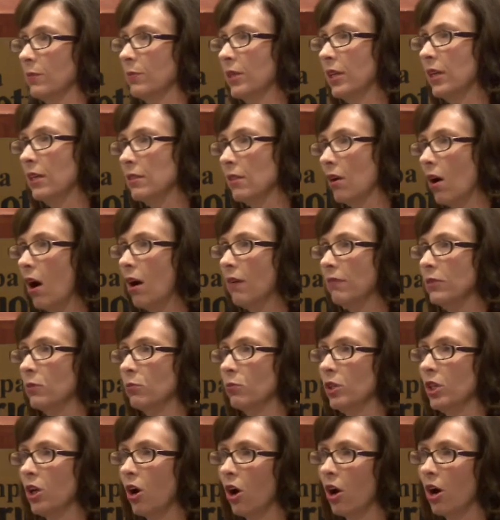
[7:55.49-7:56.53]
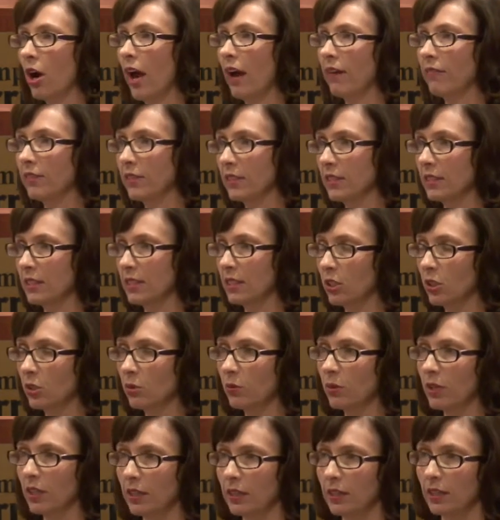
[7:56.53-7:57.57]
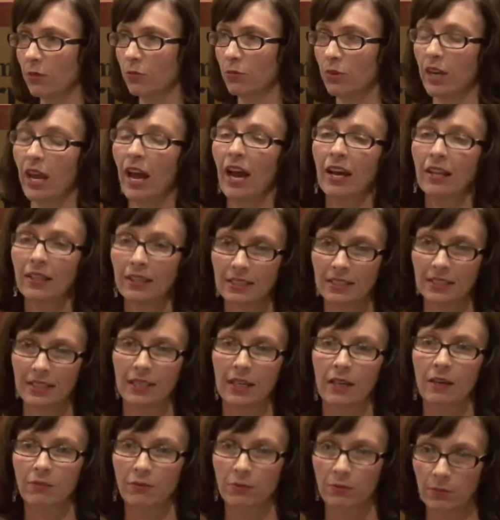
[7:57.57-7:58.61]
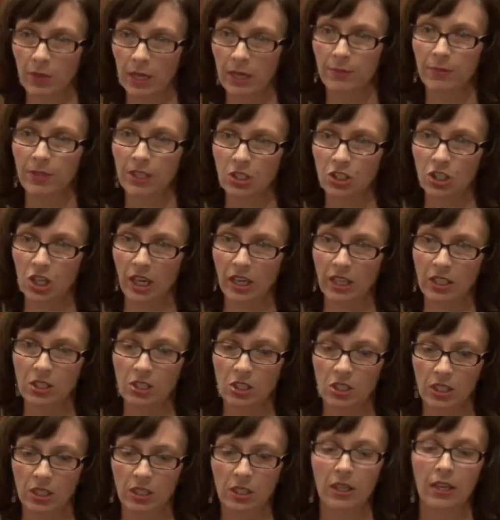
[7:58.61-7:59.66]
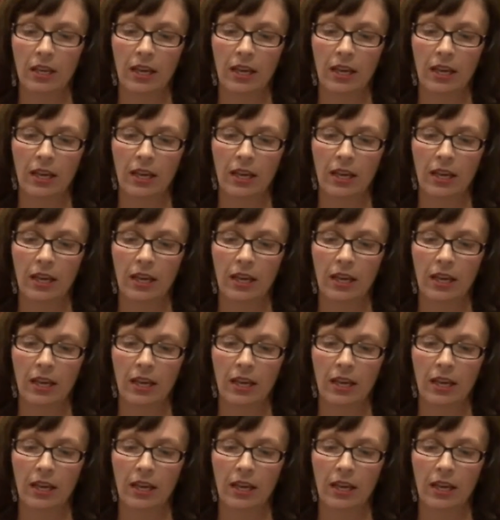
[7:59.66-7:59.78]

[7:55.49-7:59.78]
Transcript: because often we are having to deal with the reality of maybe changing,